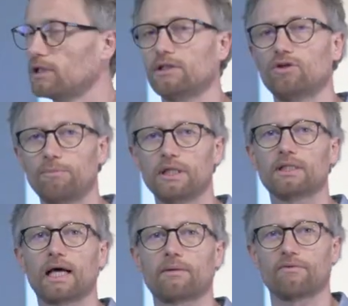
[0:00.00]
in
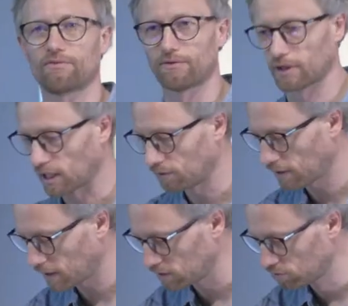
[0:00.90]
doubling time for
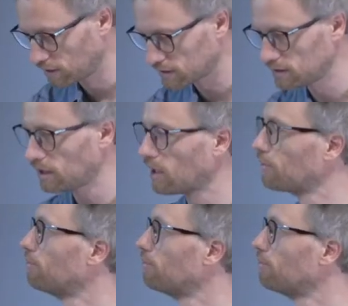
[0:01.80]
now, and you will see how